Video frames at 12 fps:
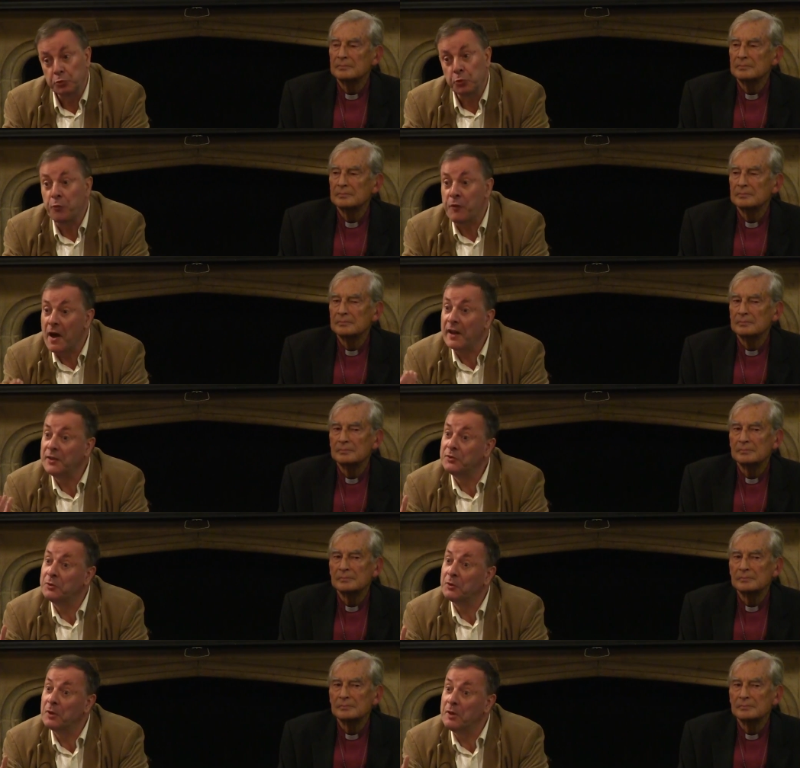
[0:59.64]
Speaker 1: to
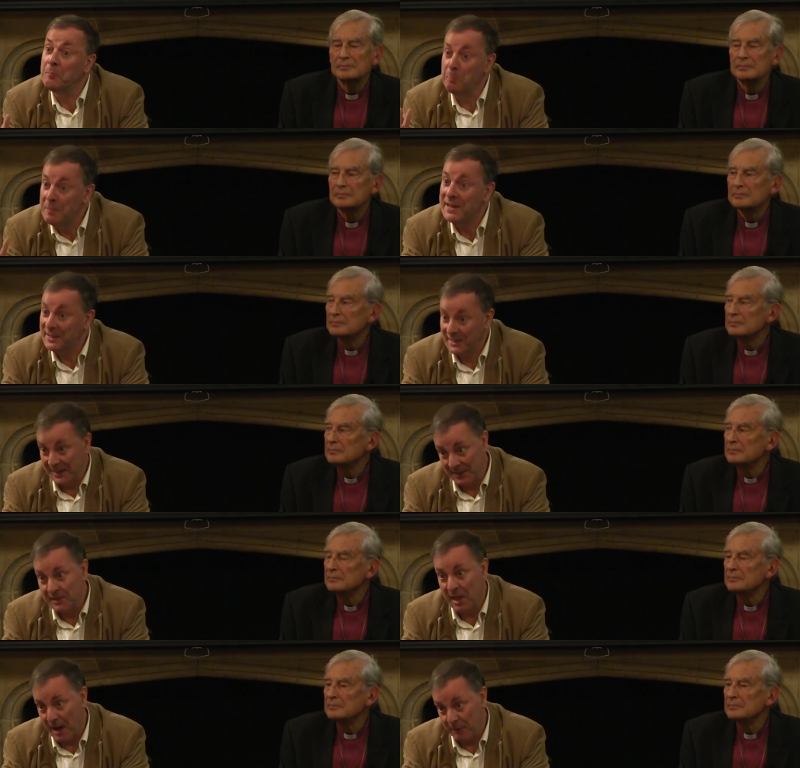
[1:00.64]
find meaning
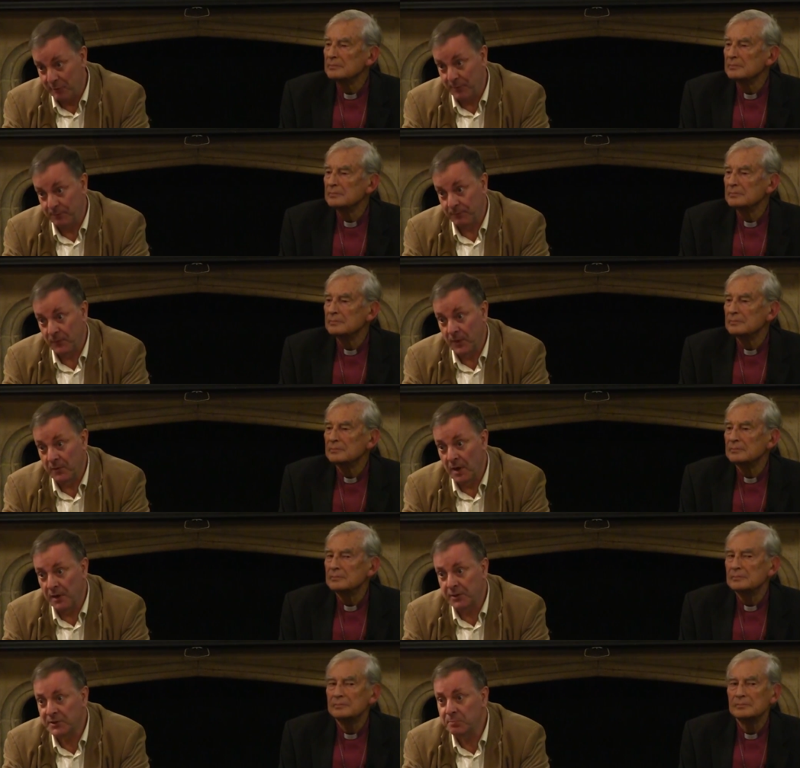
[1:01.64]
in life.
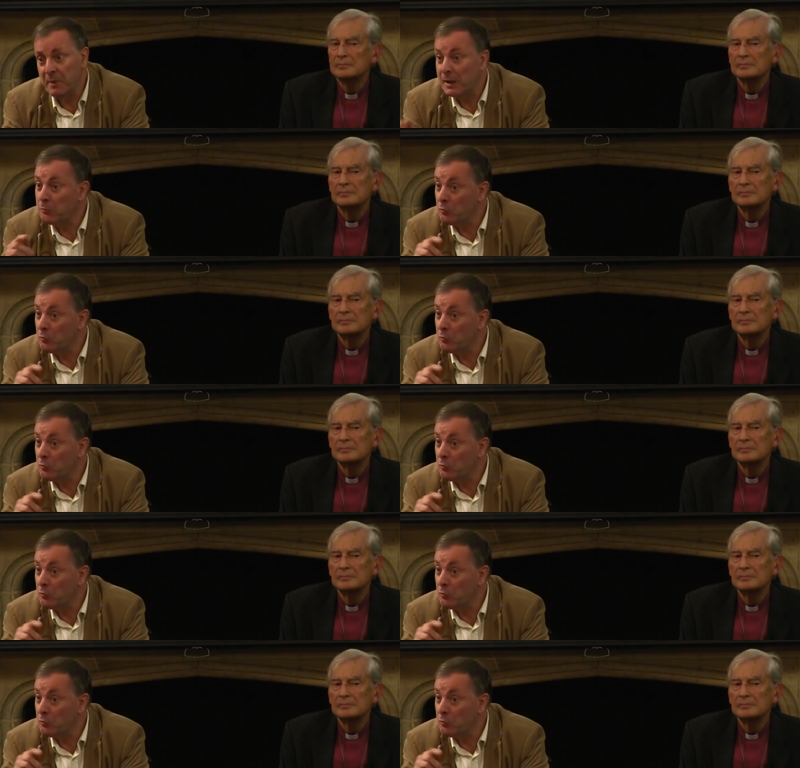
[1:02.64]
Now, it doesn't make it